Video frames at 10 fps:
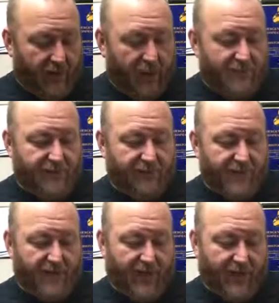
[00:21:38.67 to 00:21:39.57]
as of
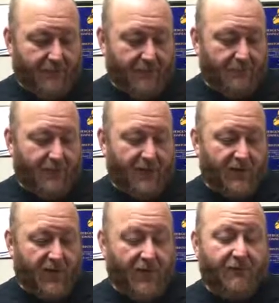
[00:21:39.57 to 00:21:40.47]
this time,
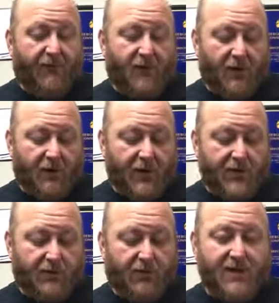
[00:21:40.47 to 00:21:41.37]
the M4
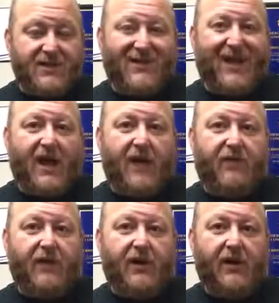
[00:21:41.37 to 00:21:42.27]
is replacing
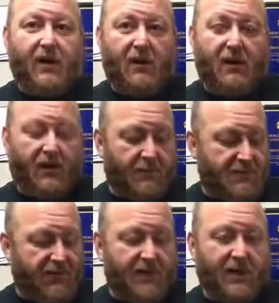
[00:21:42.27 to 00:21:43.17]
every
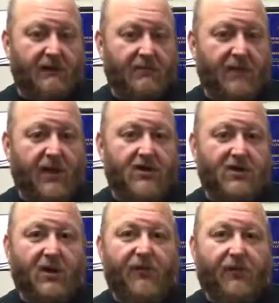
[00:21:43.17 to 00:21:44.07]
M16A2,
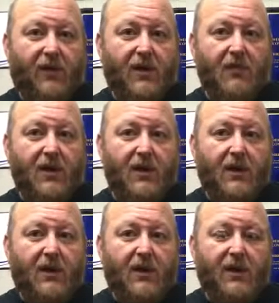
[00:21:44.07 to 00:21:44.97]
A4
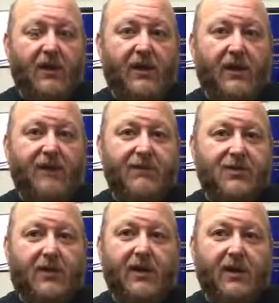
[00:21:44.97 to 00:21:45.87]
in the
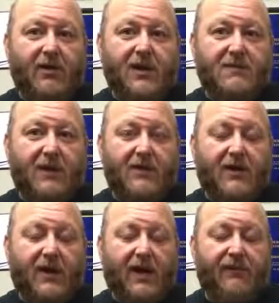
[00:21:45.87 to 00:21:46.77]
inventory in the U.S.
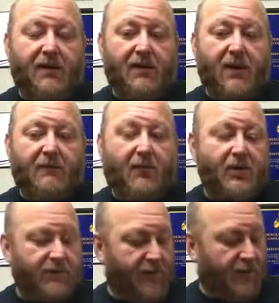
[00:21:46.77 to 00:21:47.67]
military.
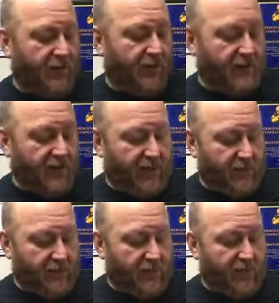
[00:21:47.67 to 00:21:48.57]
M4s have completely taken
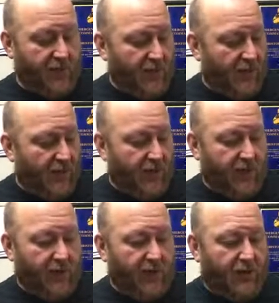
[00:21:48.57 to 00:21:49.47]
over.
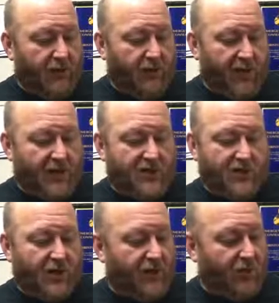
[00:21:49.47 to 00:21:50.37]
The last
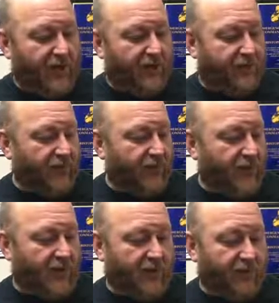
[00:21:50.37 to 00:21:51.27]
strong holdout for
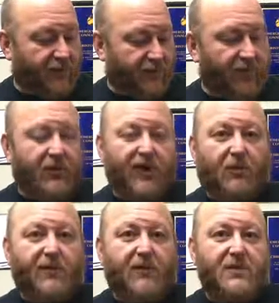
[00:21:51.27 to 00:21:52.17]
the full-length
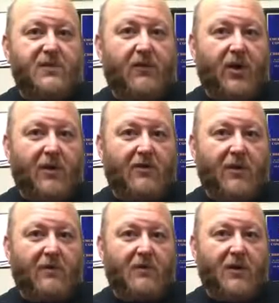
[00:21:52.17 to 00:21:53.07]
rifle is the Marine Corps.